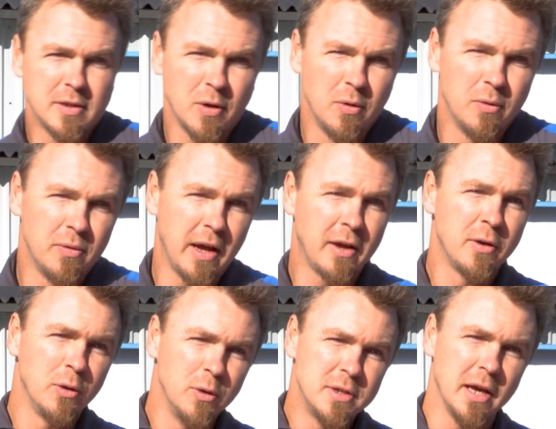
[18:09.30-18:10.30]
so that
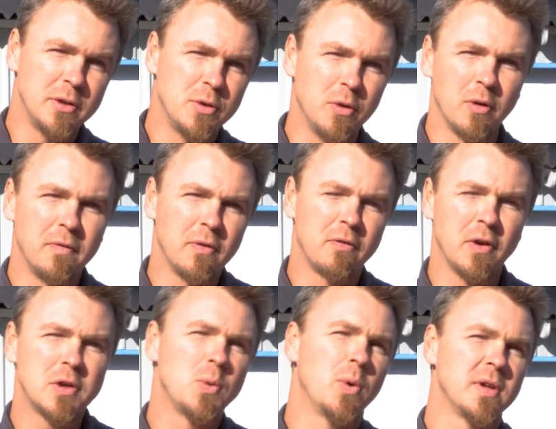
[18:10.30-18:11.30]
concludes our tour of the
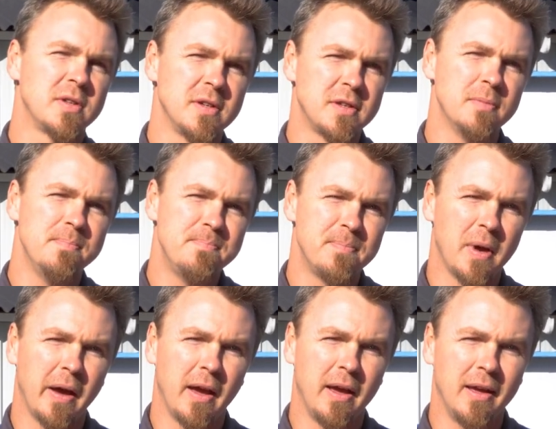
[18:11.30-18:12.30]
freshwater system.
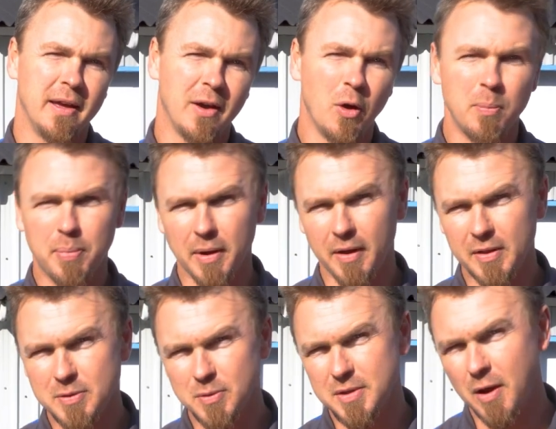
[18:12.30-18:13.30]
I hope
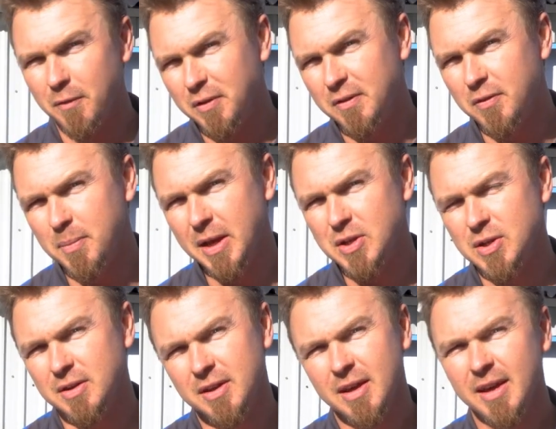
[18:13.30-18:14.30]
this was helpful
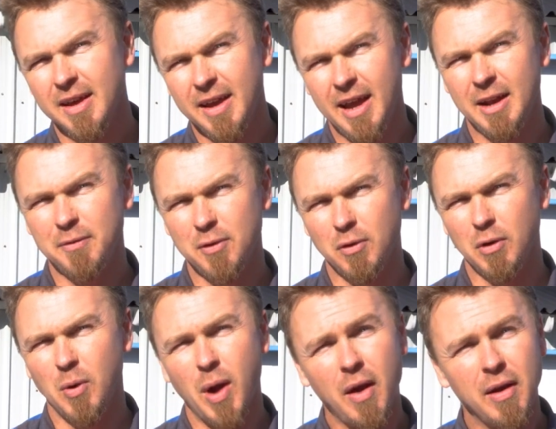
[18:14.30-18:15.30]
information, and if you're
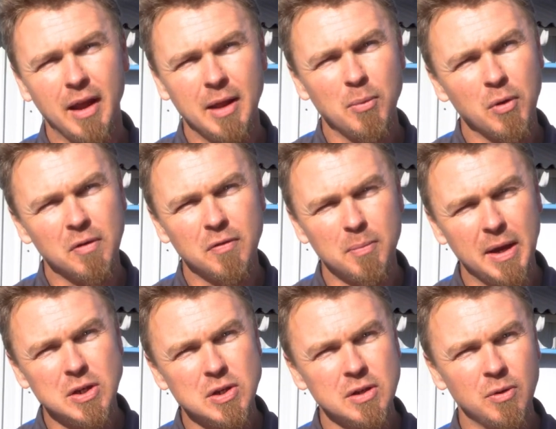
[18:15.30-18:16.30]
requiring any more
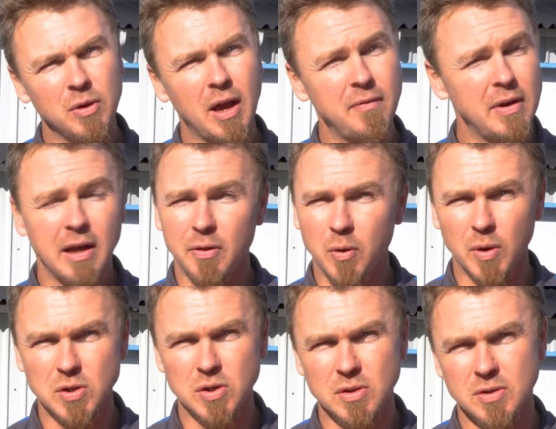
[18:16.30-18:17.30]
information or you have any other
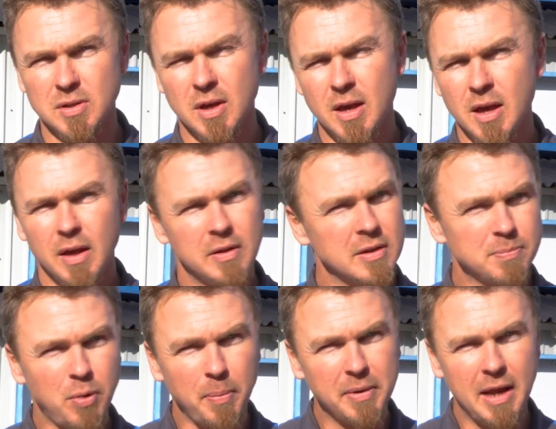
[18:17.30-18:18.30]
questions,
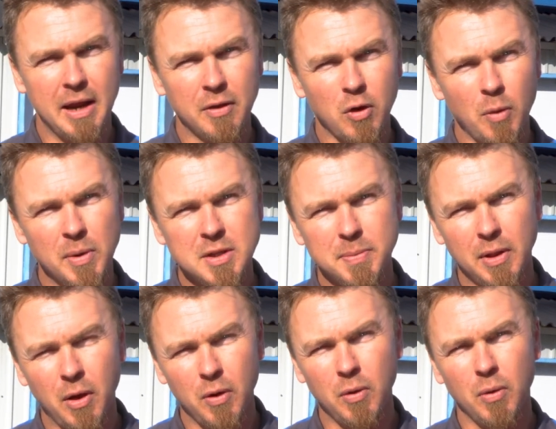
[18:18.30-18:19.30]
just pop it down in the comments
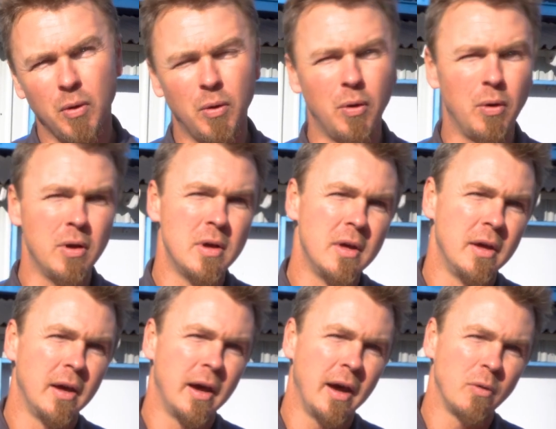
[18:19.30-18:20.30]
below, or
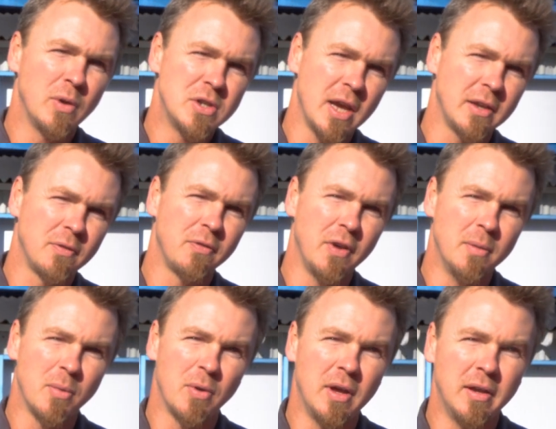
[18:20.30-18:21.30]
reach out to
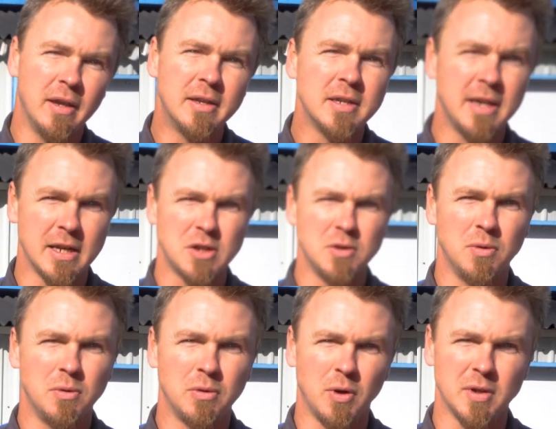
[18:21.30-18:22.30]
Freedom Marine
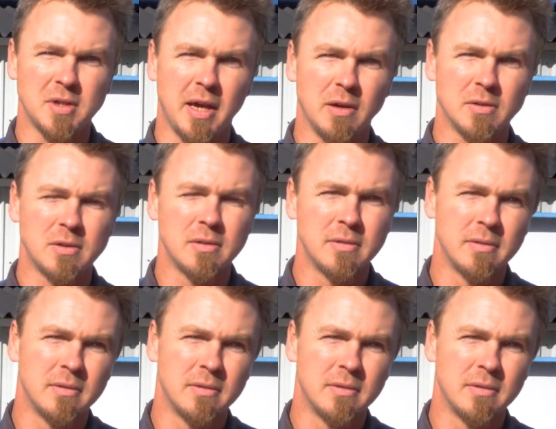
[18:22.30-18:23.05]
International Yacht Sales.